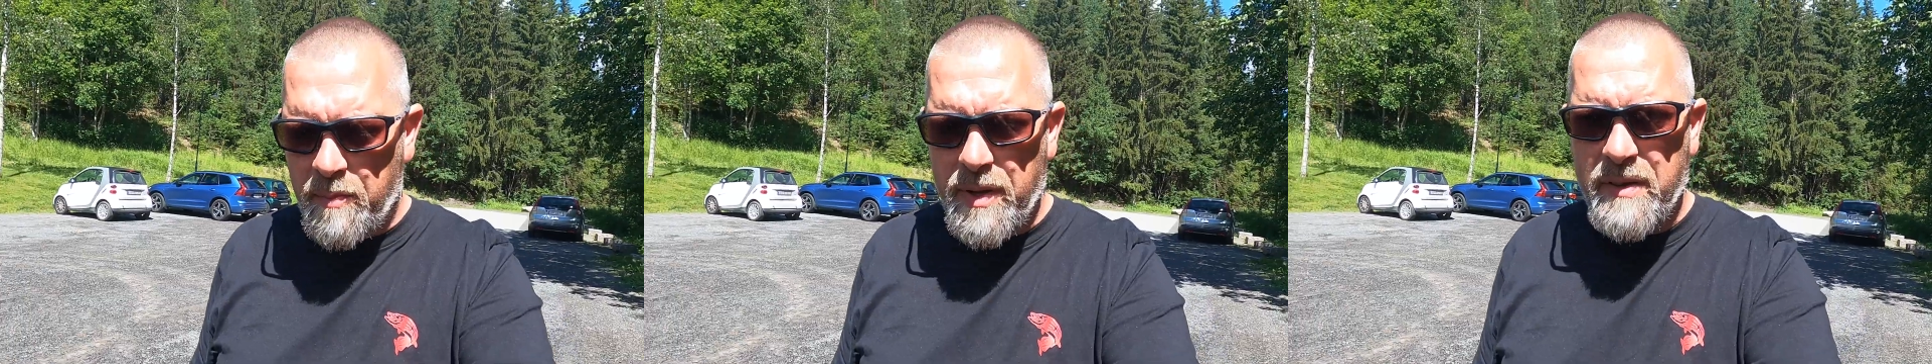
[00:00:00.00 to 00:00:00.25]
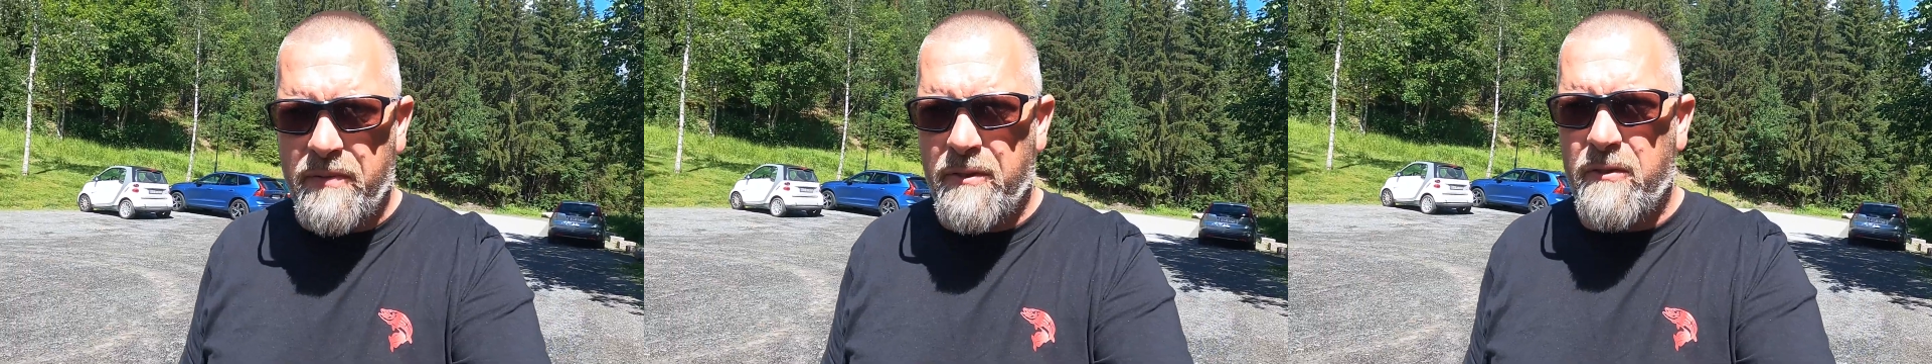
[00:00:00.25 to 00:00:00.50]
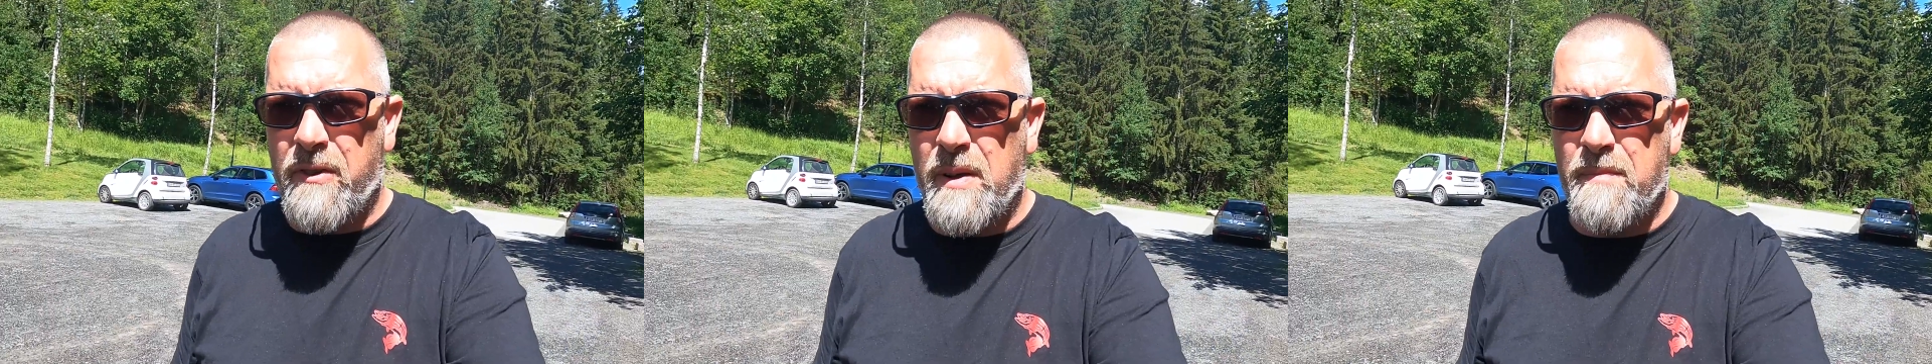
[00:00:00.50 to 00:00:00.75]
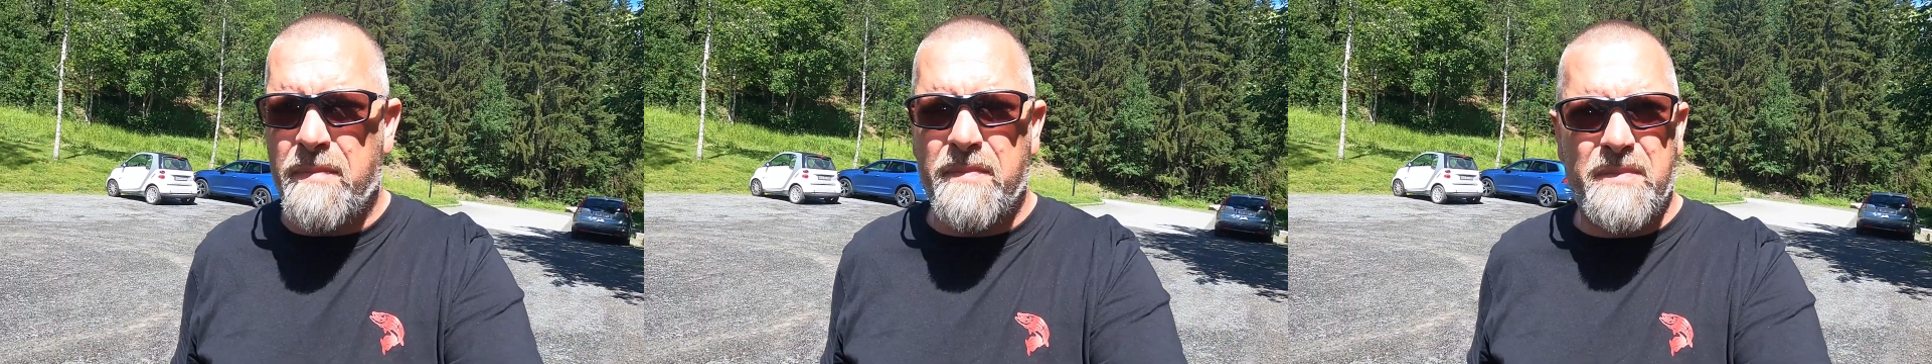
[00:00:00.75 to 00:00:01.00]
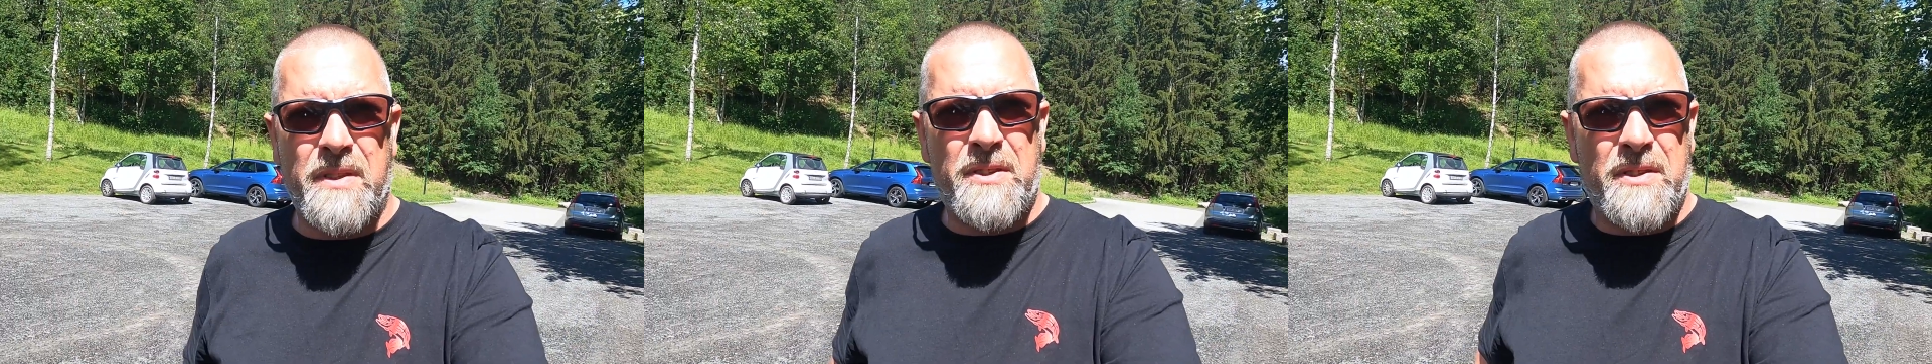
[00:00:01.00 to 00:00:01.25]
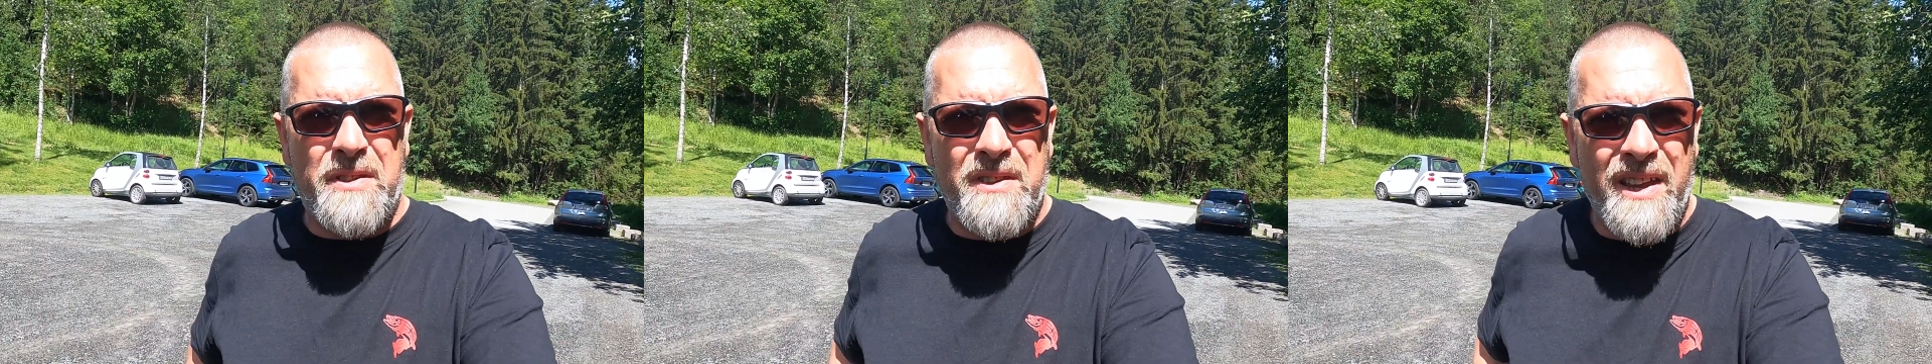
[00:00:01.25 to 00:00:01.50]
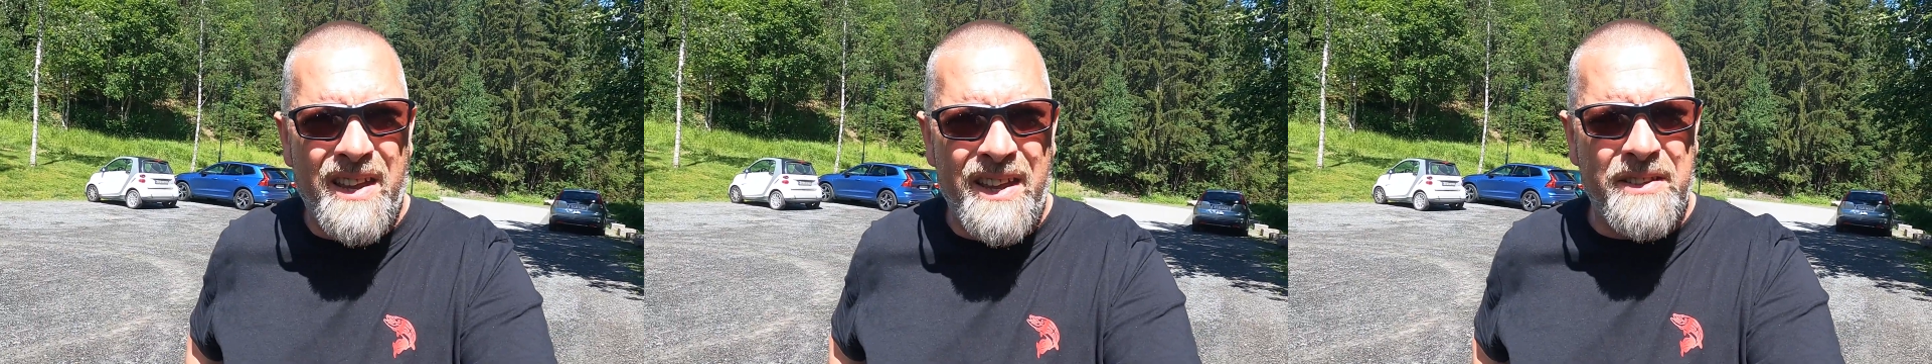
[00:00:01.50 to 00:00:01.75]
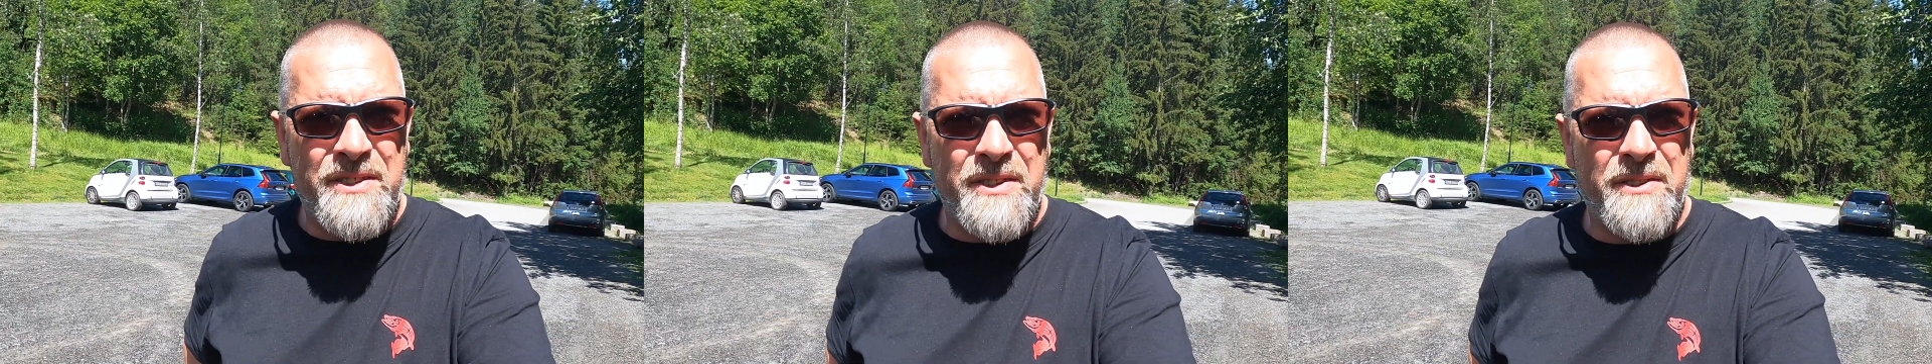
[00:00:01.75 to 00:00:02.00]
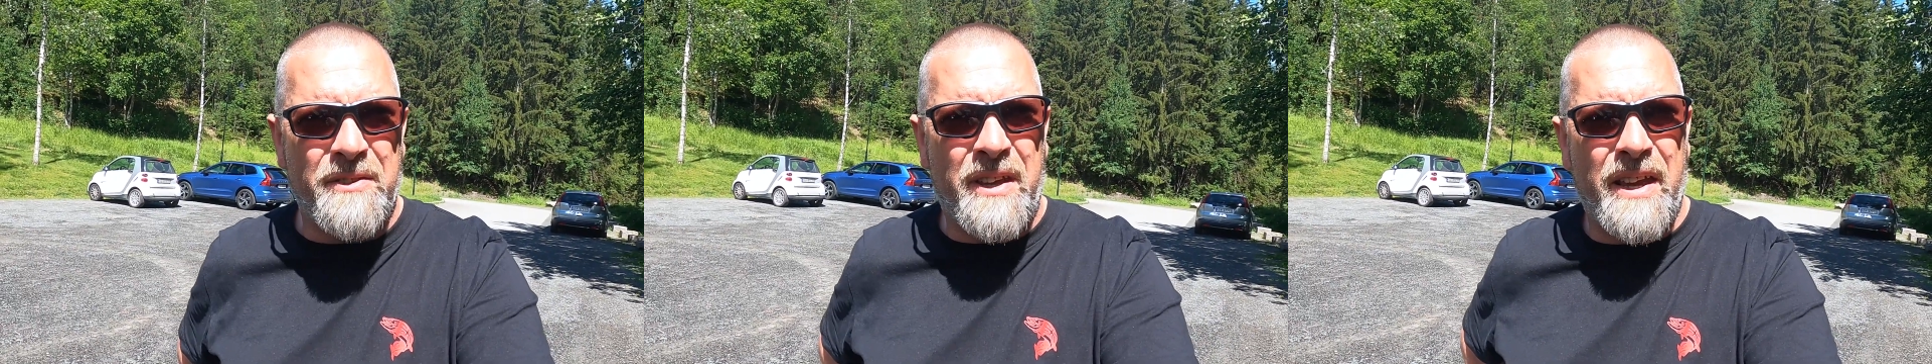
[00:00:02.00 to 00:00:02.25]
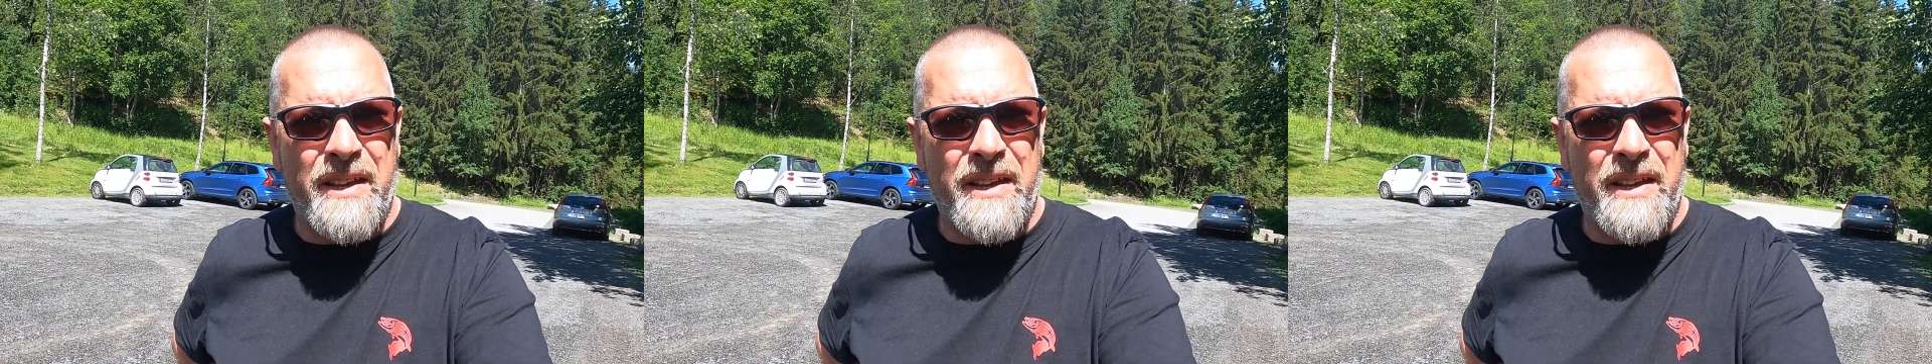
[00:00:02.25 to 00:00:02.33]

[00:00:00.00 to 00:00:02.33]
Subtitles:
Bit of a incident